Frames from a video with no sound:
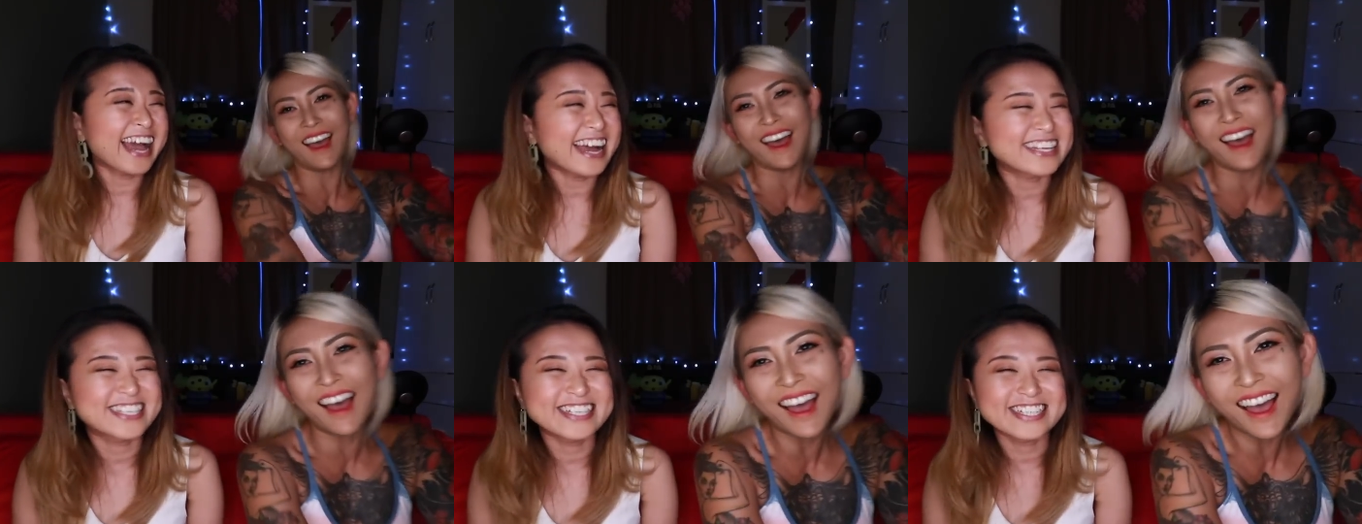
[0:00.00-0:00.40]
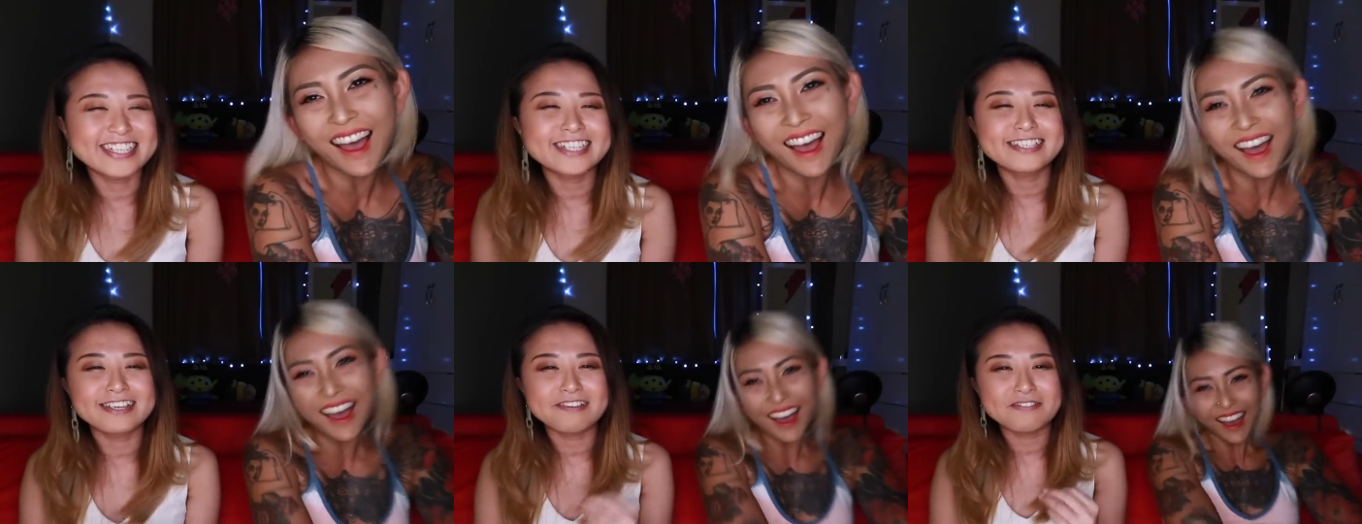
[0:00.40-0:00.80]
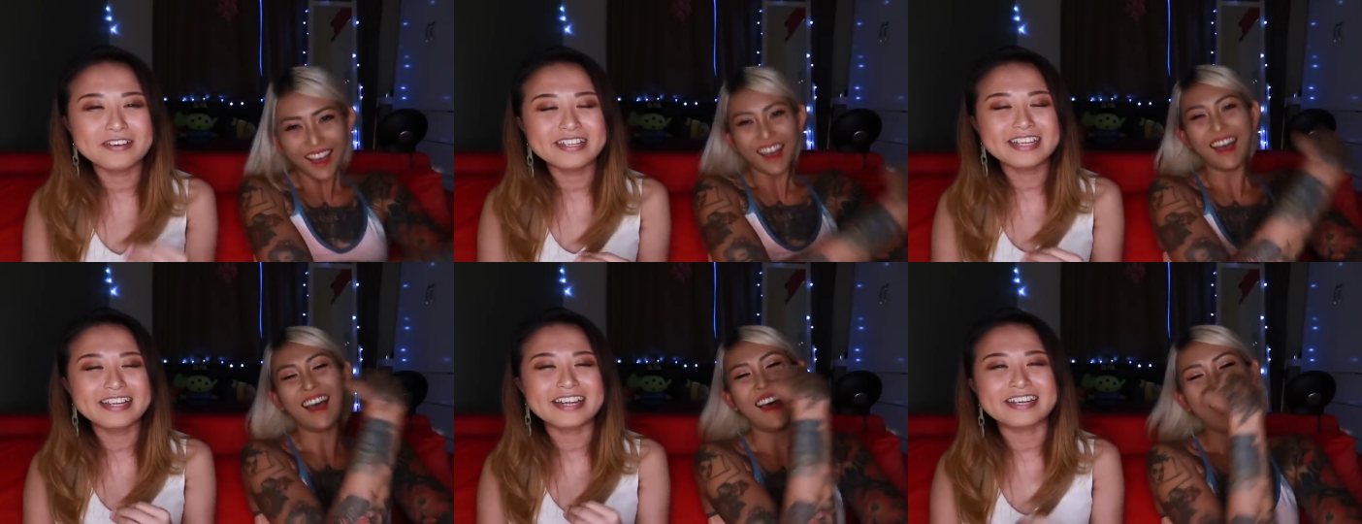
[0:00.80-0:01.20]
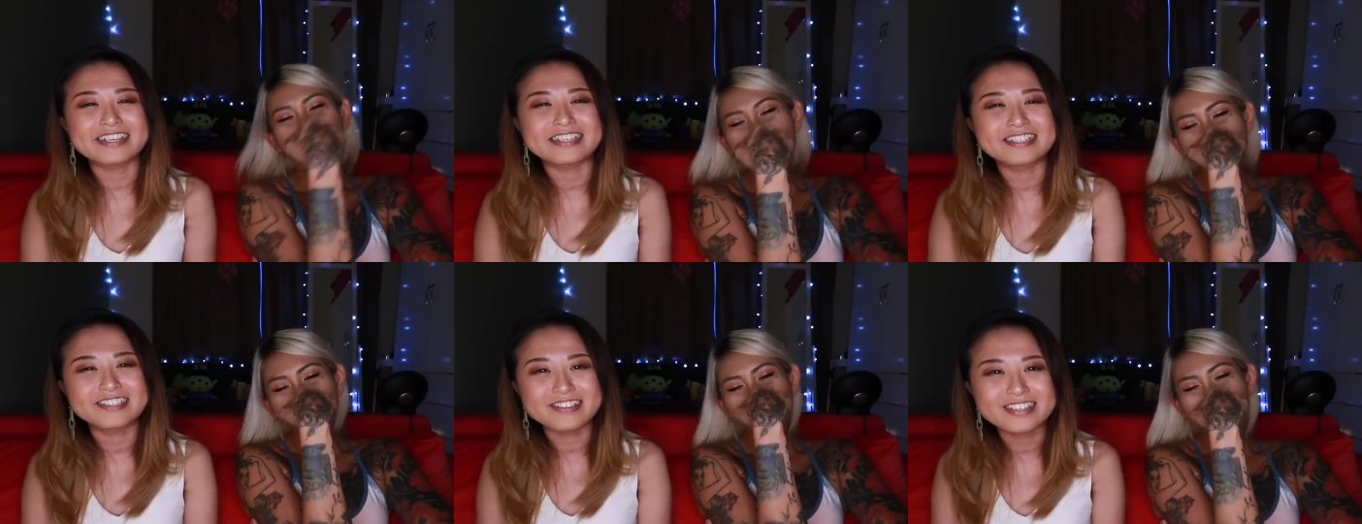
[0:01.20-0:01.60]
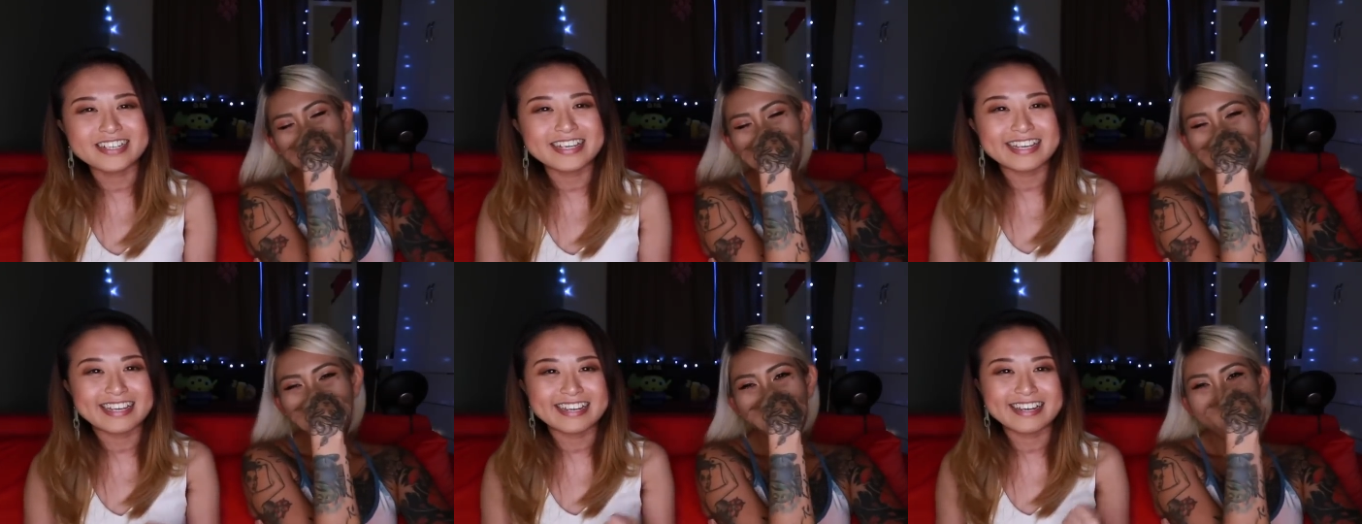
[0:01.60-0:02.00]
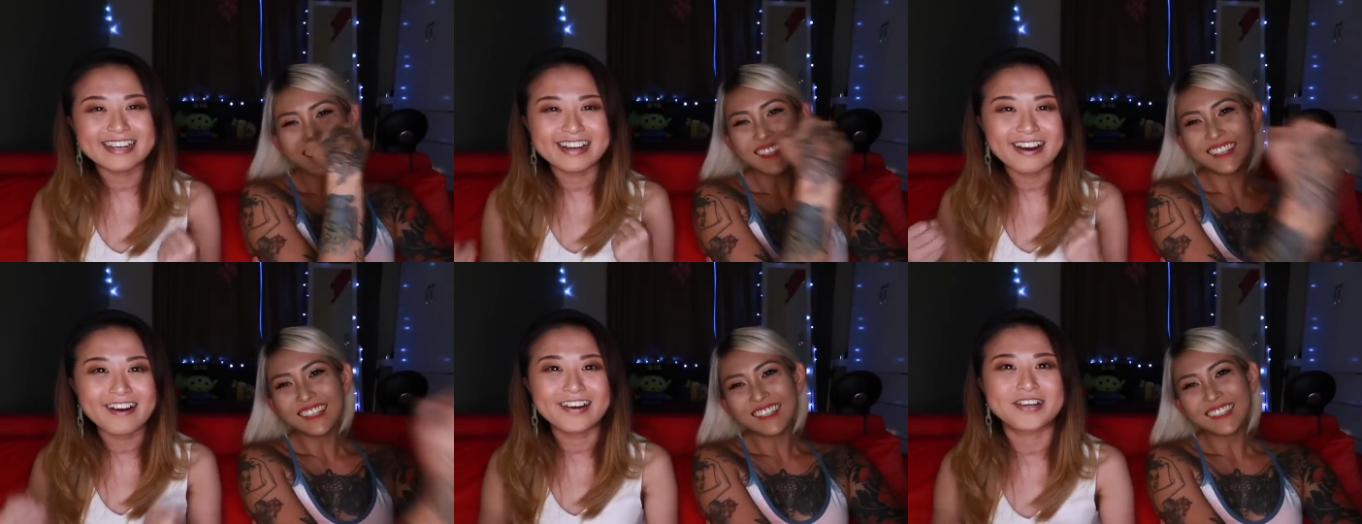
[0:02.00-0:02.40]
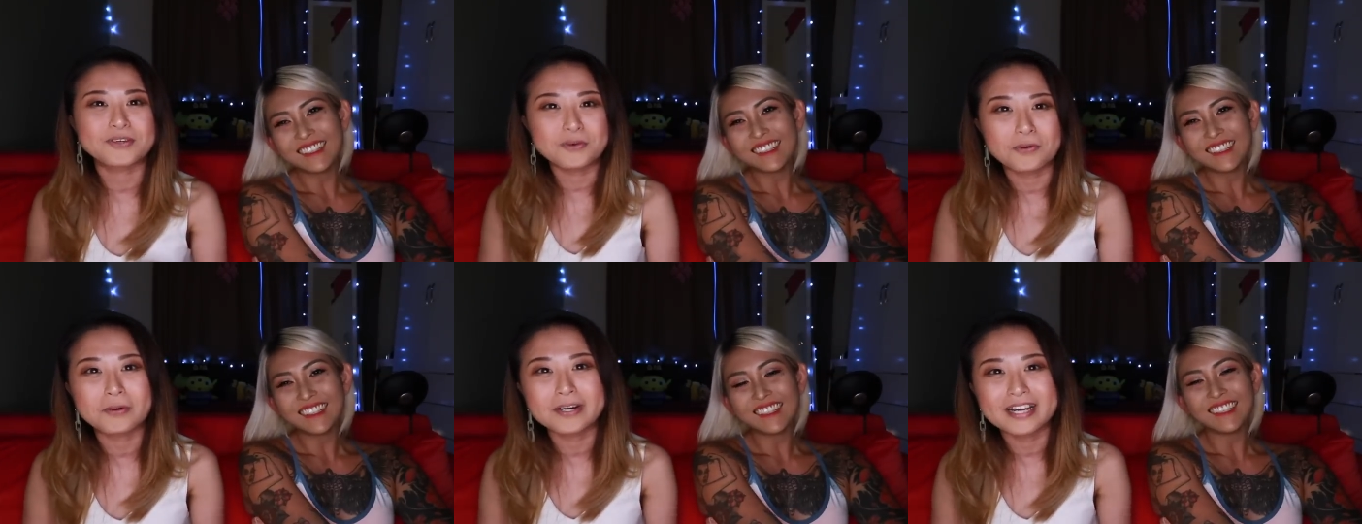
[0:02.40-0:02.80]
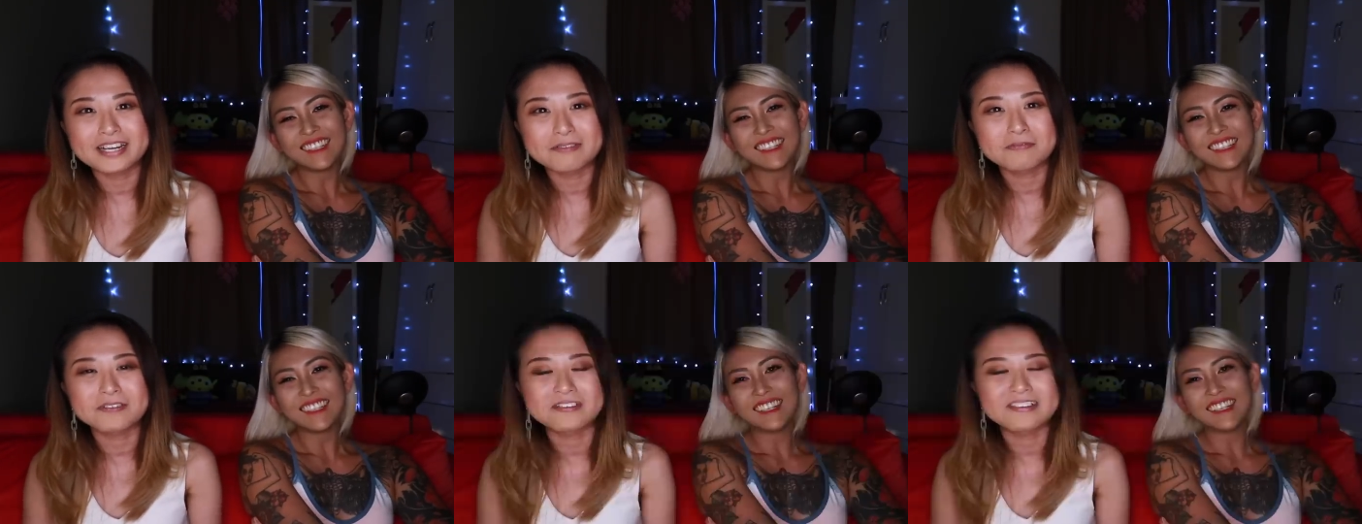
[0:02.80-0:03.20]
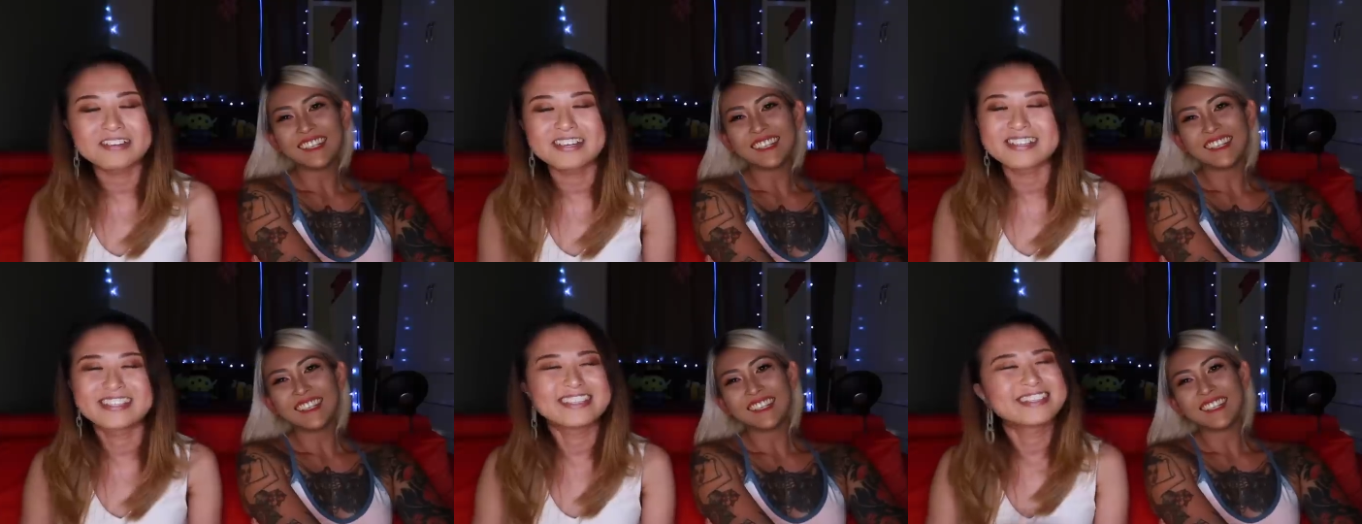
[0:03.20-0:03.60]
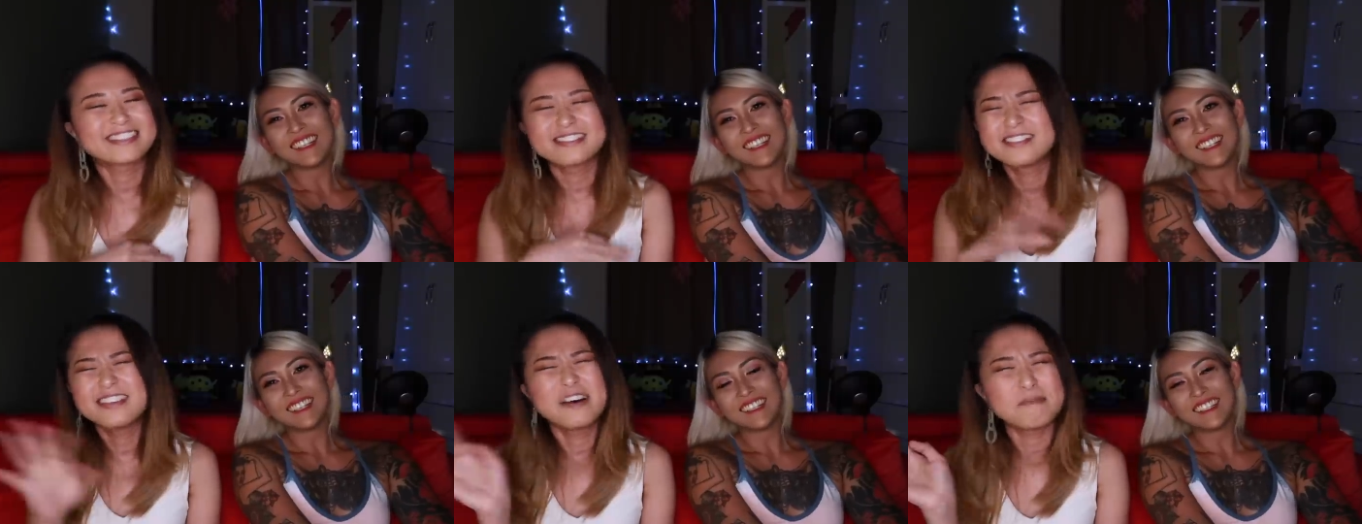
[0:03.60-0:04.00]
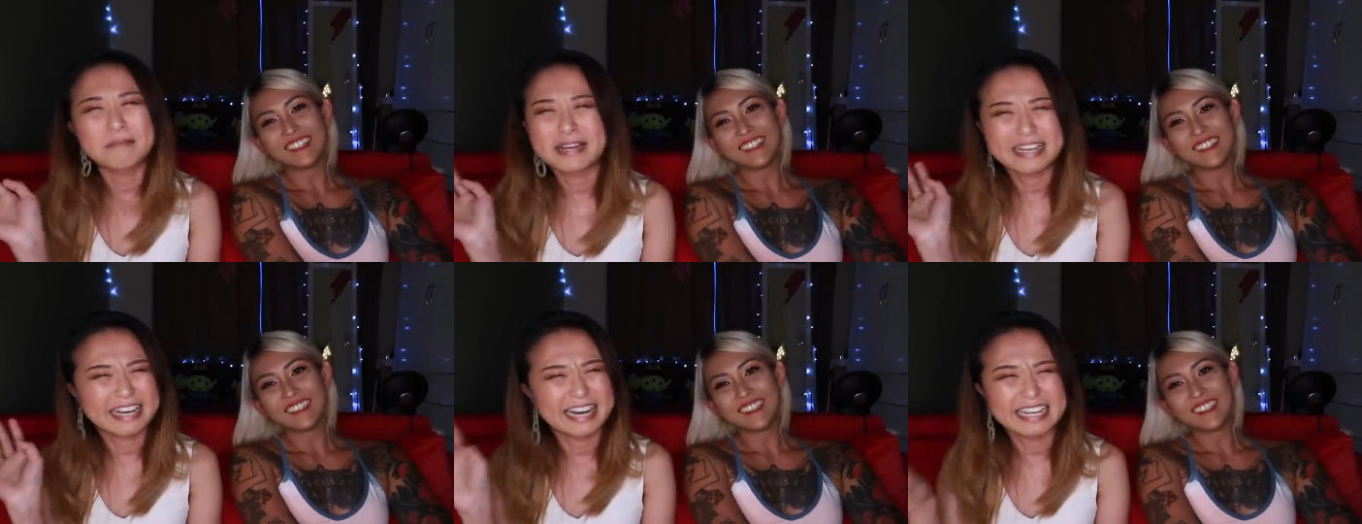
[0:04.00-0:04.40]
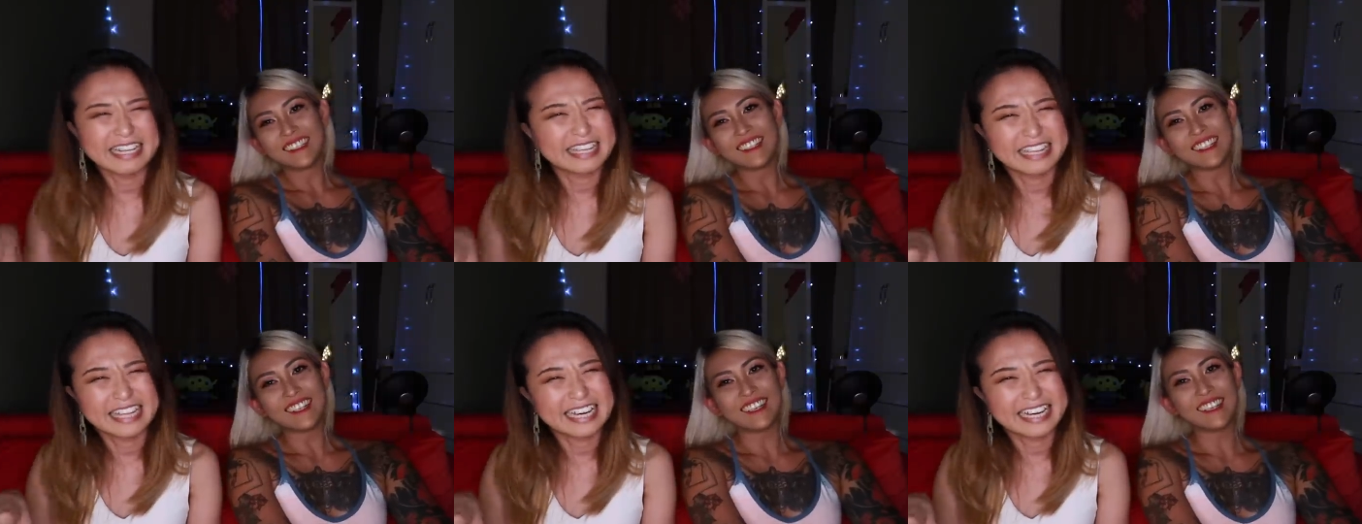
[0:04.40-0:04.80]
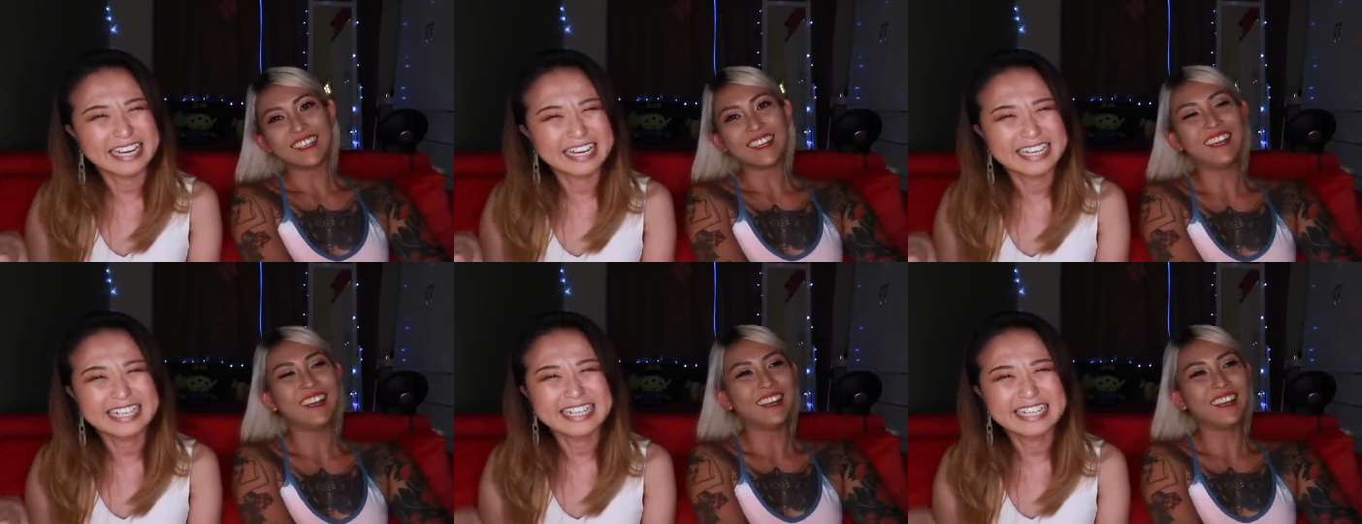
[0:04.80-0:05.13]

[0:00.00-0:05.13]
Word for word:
Speaker 1: yeah, she, she's a really like a circuit, hardcore kind of person. It's just not my kind of thing.